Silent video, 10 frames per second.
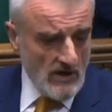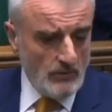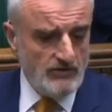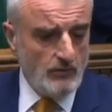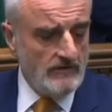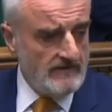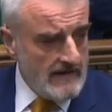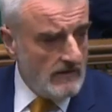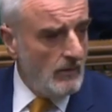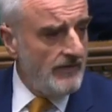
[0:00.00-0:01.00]
which will
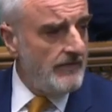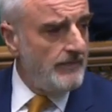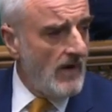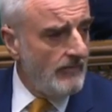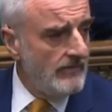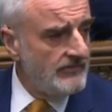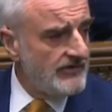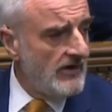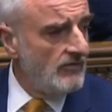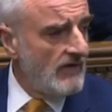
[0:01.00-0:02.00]
deal with the problems that are